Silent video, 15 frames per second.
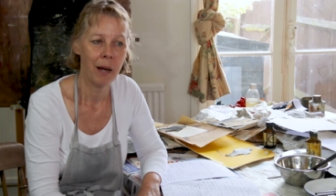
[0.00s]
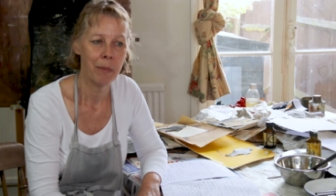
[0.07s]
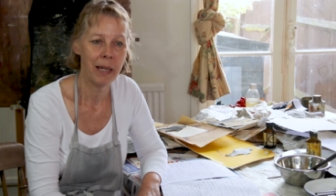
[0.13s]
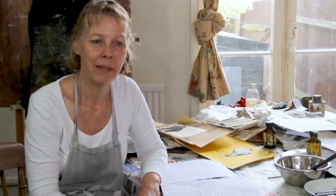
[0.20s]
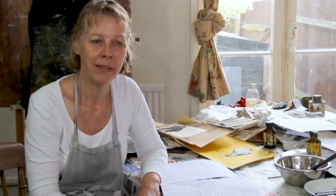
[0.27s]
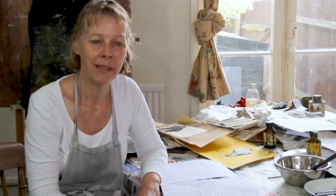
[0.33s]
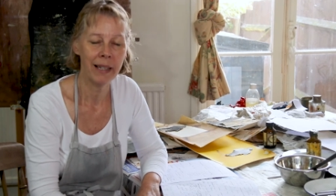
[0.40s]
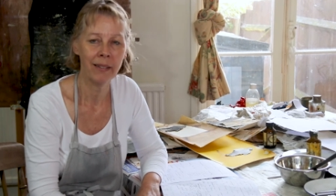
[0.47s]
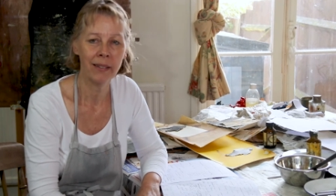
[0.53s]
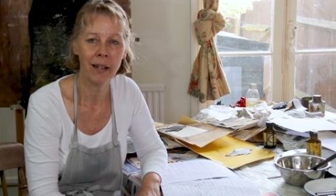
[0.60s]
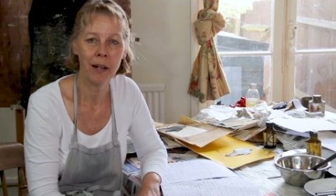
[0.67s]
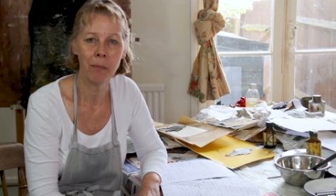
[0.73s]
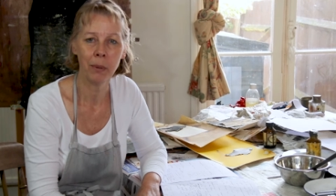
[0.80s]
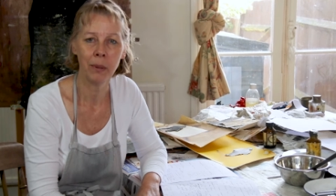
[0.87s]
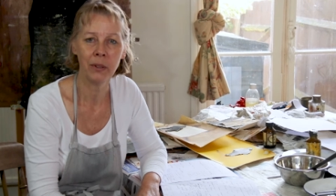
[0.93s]
is an
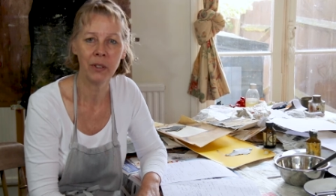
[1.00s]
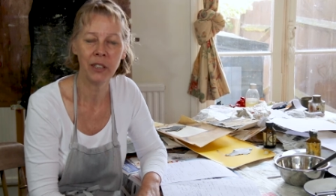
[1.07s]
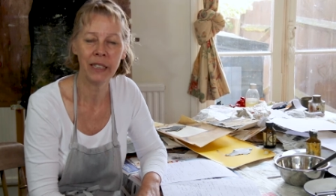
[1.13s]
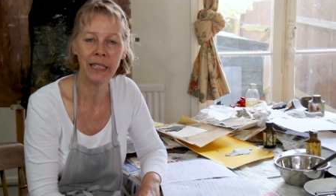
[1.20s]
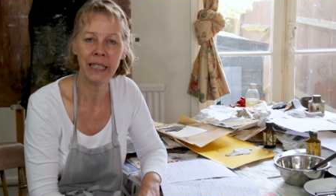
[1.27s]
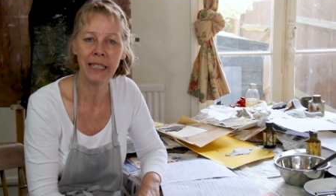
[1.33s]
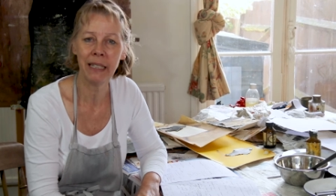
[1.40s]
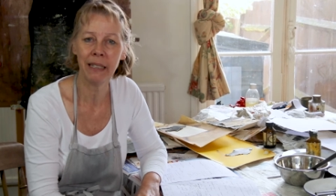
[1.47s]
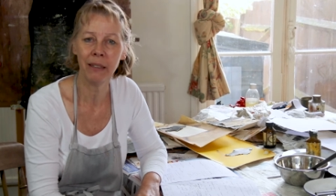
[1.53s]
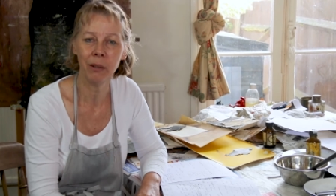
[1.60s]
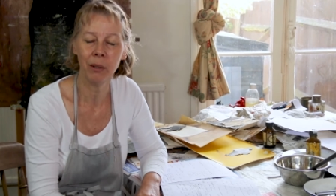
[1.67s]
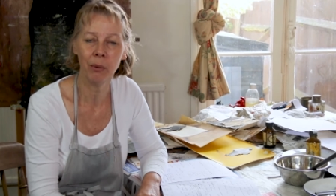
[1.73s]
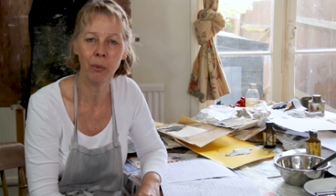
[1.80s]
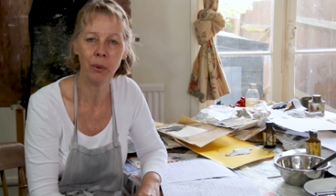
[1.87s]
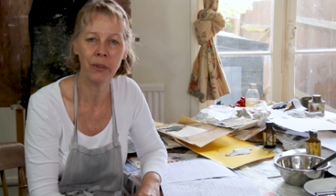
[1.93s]
example. She
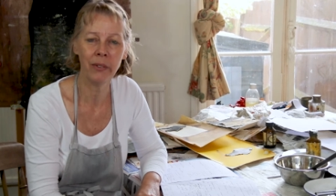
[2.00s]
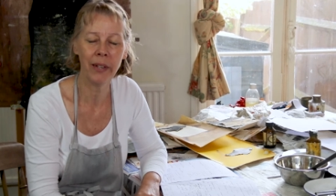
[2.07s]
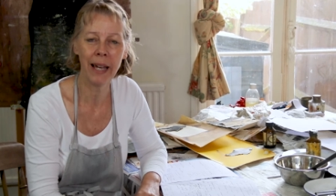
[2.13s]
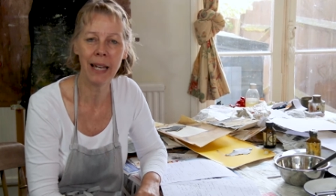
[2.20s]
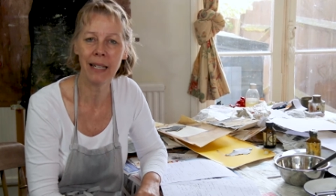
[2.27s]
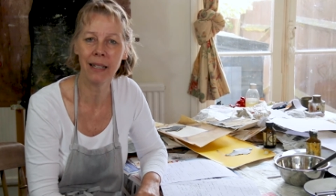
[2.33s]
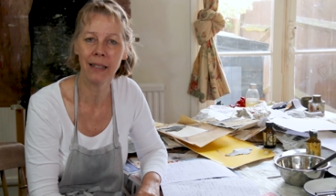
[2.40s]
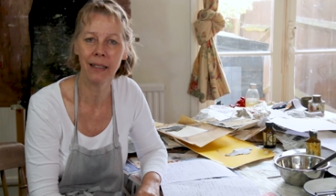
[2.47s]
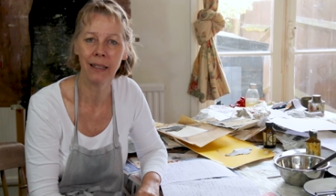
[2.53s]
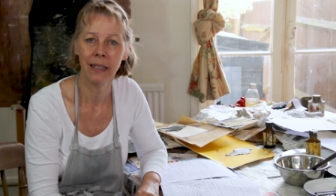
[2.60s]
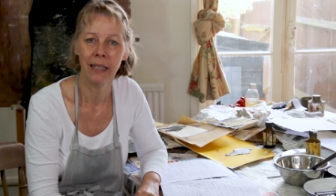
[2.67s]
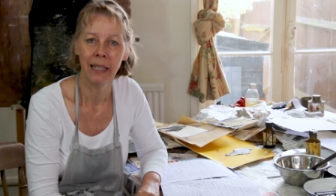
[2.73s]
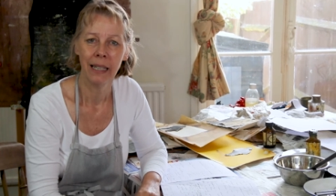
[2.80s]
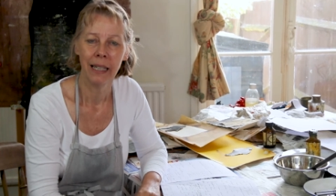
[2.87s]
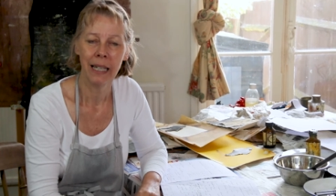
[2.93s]
would take
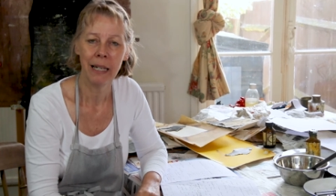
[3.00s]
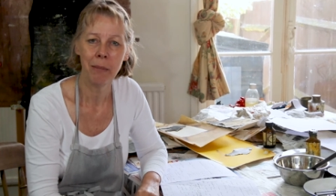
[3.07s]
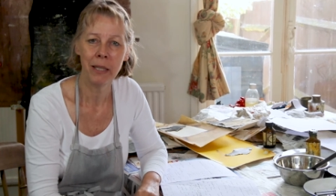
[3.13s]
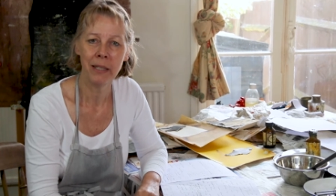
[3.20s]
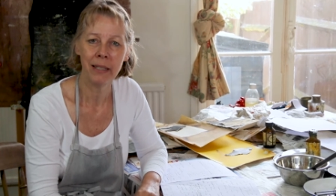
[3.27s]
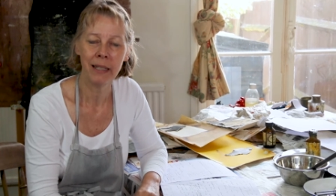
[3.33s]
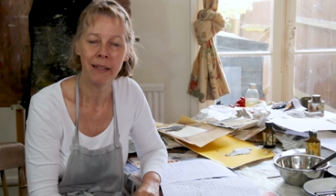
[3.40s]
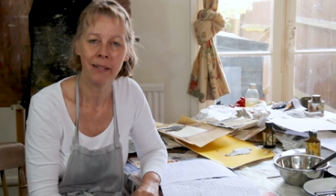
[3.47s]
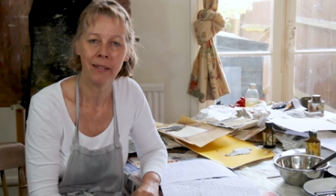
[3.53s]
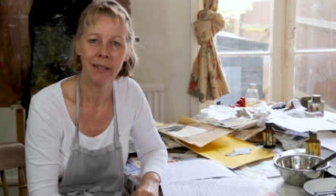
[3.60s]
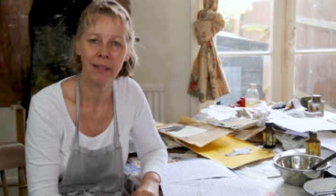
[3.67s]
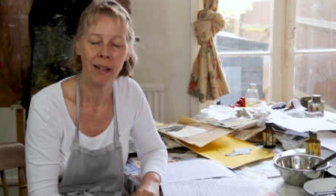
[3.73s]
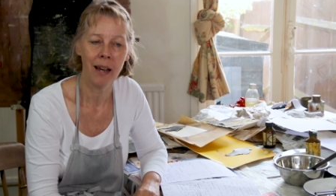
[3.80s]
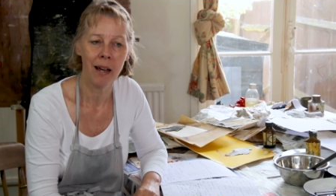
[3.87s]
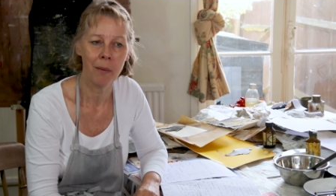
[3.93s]

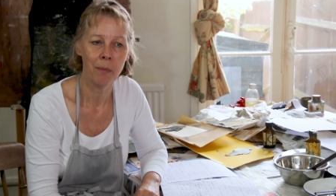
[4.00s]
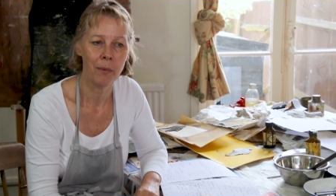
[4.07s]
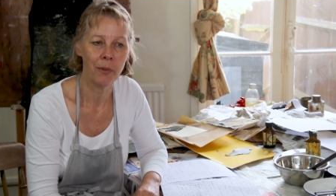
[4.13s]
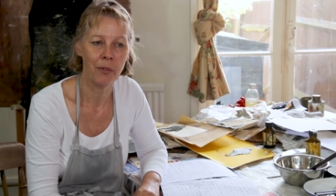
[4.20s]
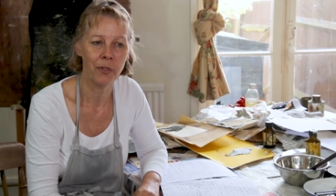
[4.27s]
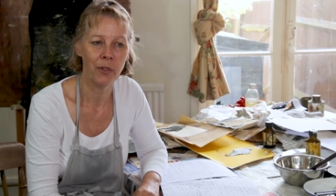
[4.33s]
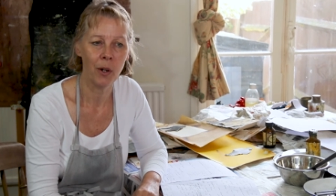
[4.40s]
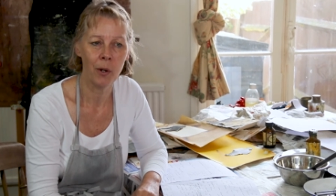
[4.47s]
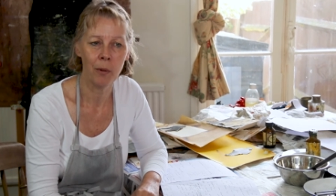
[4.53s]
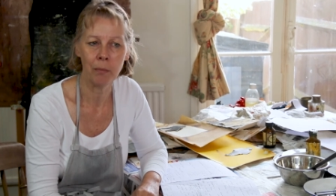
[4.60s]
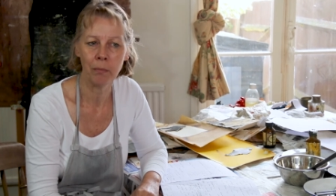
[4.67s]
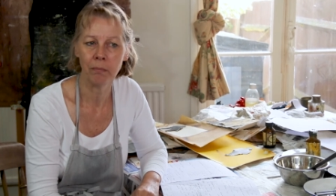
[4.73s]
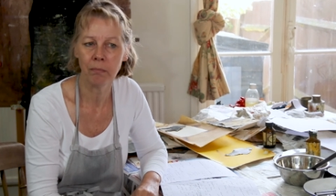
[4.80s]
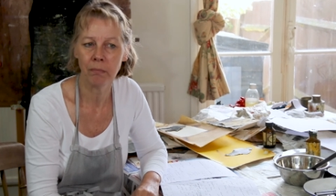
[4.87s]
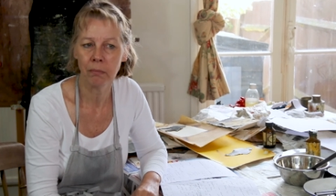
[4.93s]
images
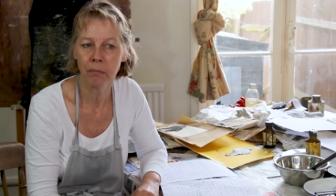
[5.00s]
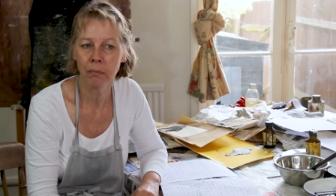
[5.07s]
from